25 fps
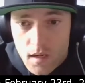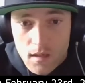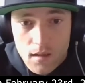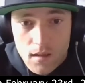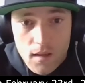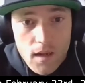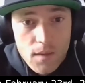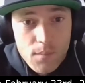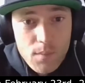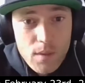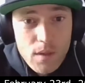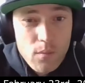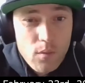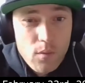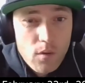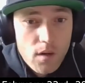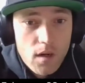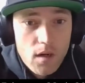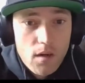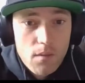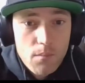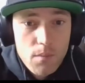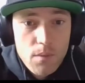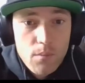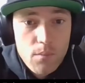and a lot of people are
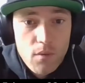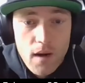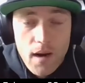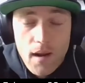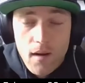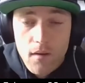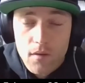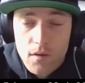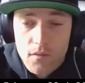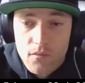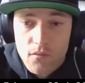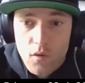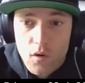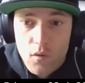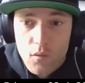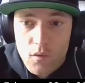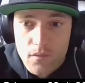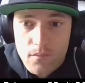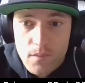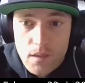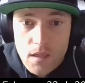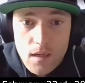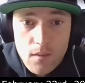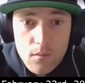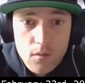going to be proud of what
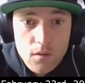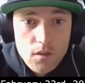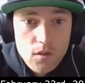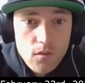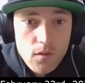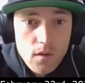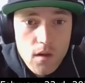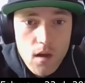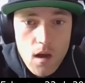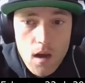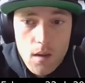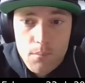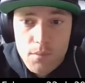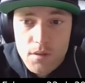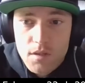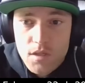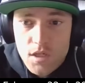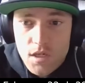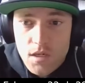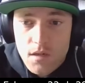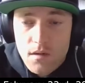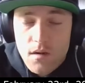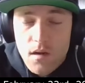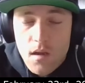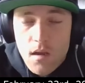we've been able to accomplish
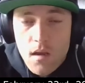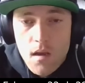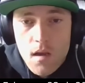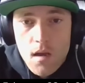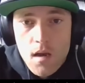here.